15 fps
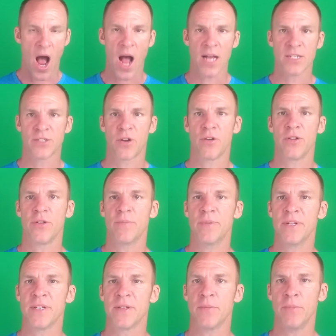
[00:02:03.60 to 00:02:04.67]
I started
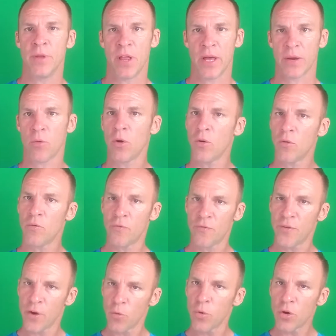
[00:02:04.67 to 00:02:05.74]
to be like, well,
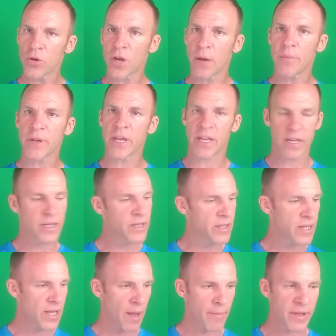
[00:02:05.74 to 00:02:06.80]
fear will come again.
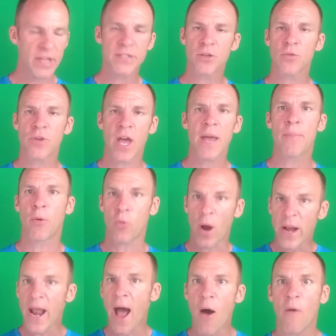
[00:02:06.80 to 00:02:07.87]
I mean, it's okay, but
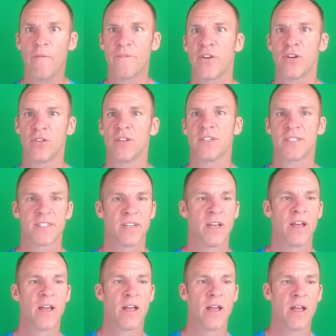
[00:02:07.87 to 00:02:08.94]
right now I'm fearless.
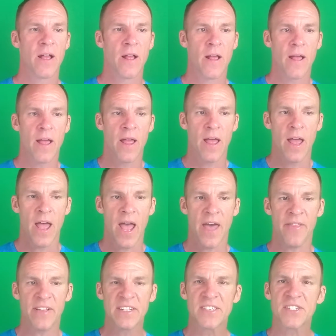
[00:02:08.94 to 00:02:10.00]

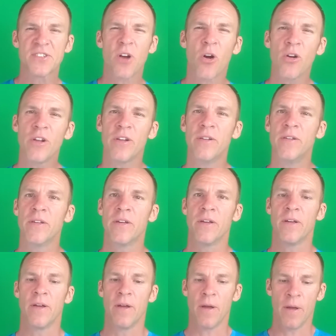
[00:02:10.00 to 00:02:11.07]
And this started
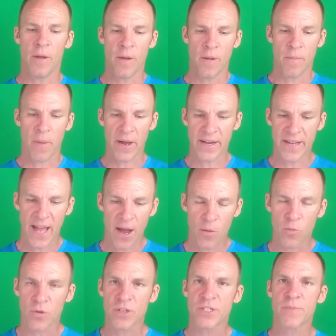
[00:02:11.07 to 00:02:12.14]
my
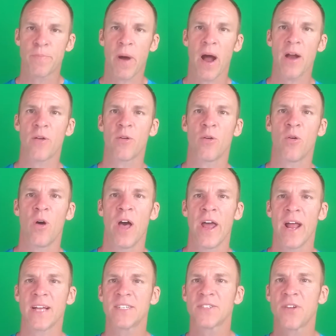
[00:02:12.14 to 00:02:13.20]
downward spiral,
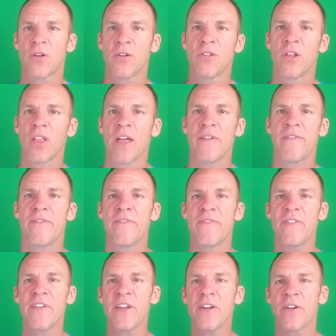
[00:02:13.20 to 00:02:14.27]
and I started to let
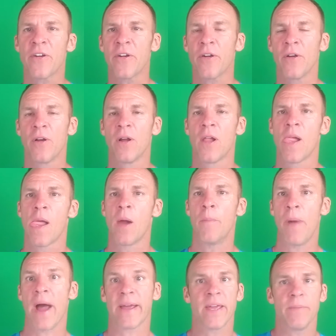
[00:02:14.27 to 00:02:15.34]
fear
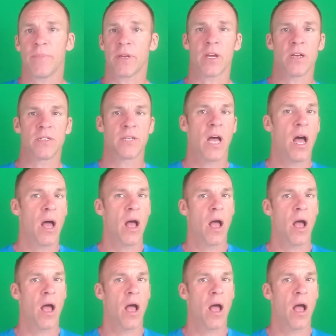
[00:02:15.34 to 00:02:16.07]
back in because